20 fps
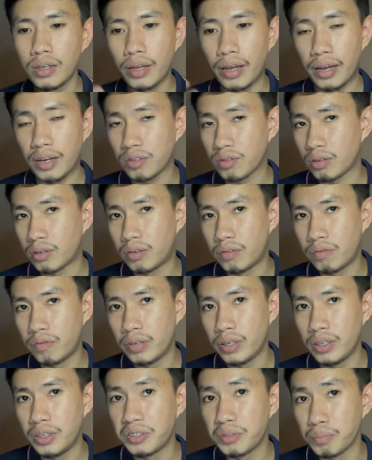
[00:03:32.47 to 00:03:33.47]

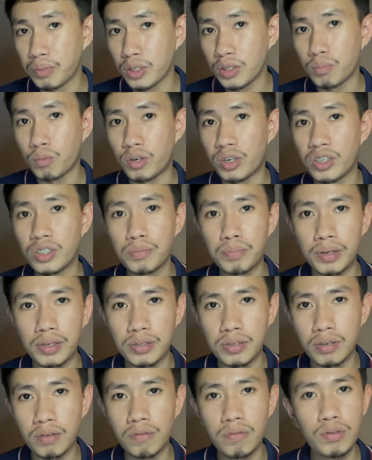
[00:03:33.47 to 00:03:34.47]
SRV is much more
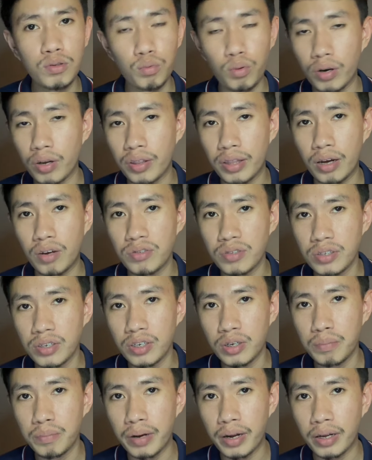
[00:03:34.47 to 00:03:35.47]
expensive, 20,000 in
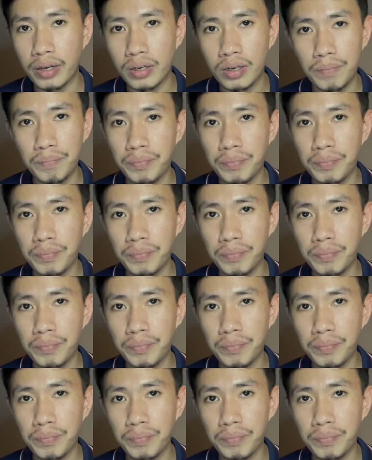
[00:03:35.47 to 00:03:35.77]
the bank,